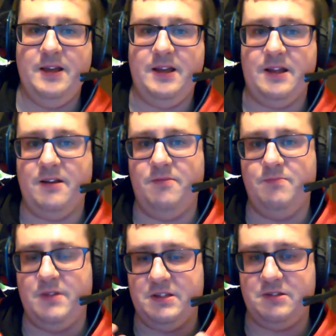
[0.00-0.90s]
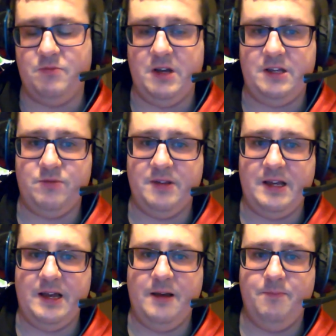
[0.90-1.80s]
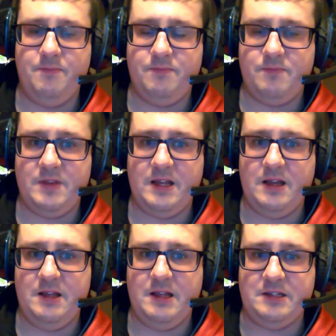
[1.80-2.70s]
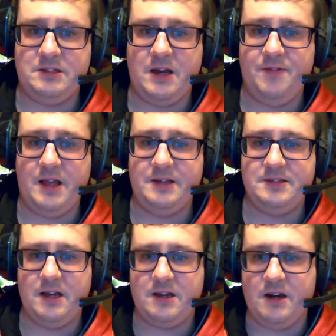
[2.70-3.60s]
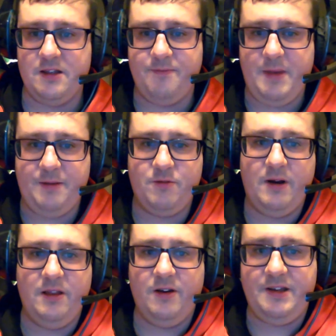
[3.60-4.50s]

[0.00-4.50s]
It's one that that's covered. That's kind of means quite a lot.